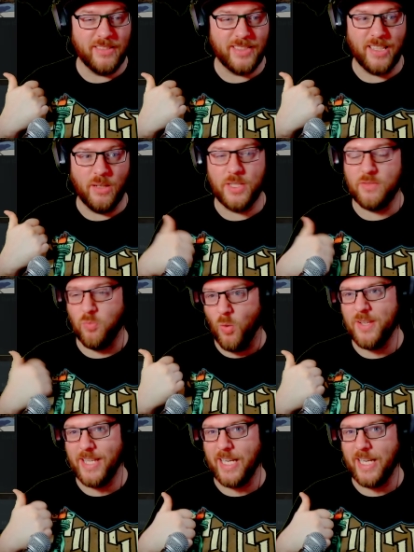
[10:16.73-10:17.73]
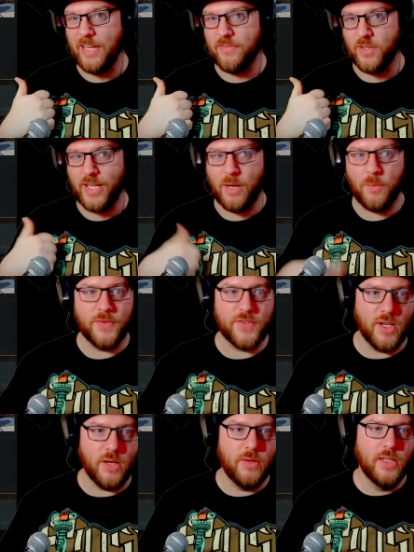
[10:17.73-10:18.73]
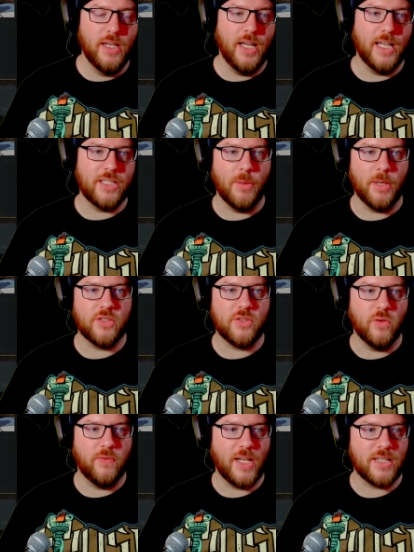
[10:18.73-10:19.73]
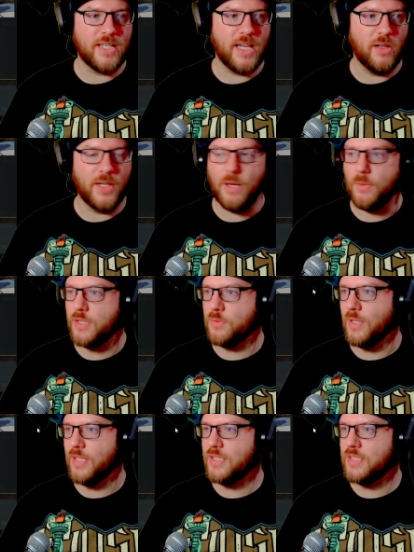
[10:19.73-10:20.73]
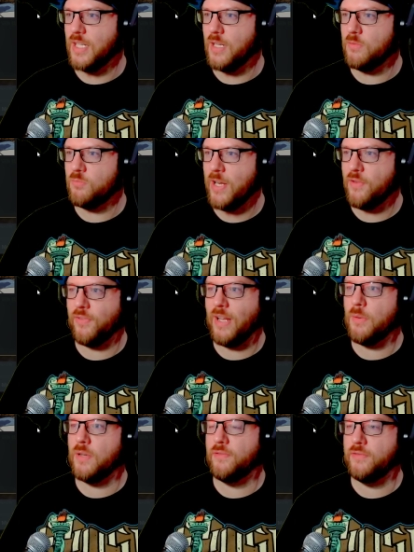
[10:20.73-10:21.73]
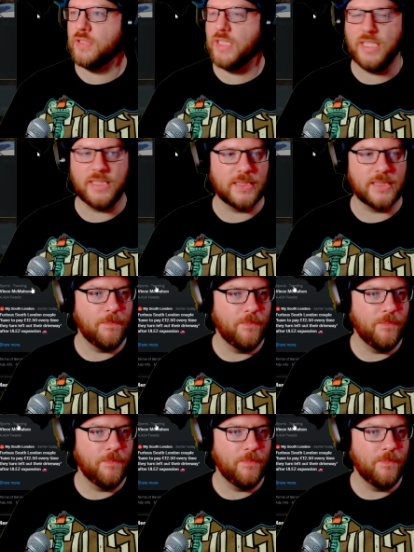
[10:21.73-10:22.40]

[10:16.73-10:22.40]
So it's 1 day left on that one. So Atomic Store flash sale on that one as well. It's red flower full curtains.